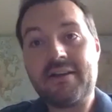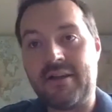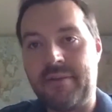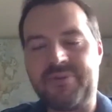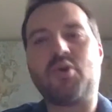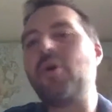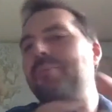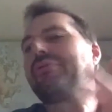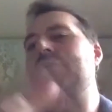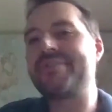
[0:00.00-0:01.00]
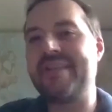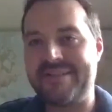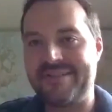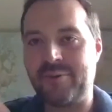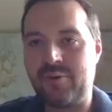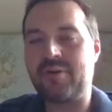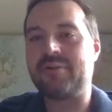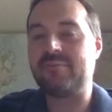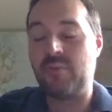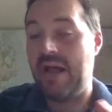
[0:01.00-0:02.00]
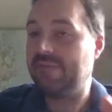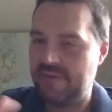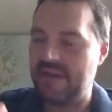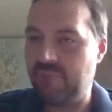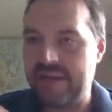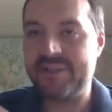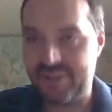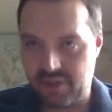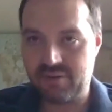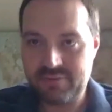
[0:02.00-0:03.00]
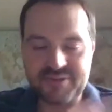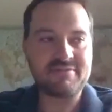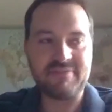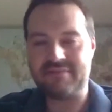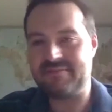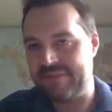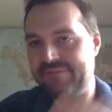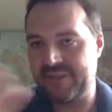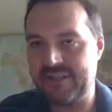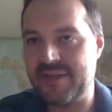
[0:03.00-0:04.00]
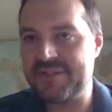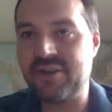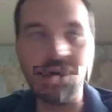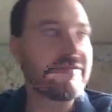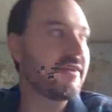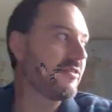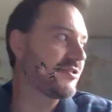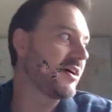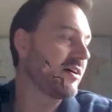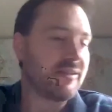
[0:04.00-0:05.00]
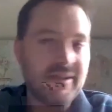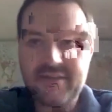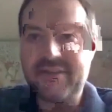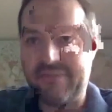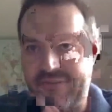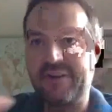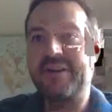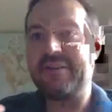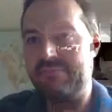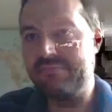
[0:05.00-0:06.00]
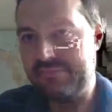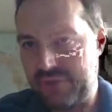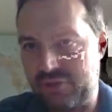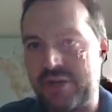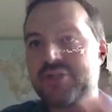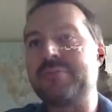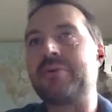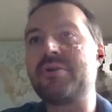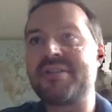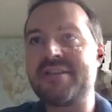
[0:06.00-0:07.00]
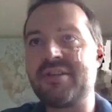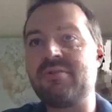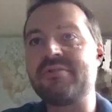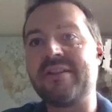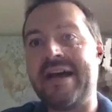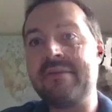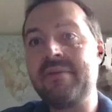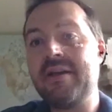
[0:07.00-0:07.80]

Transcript: there's a whole process, and rightly so. There's definitely, because of COVID, there's a very structured process to go in the lab.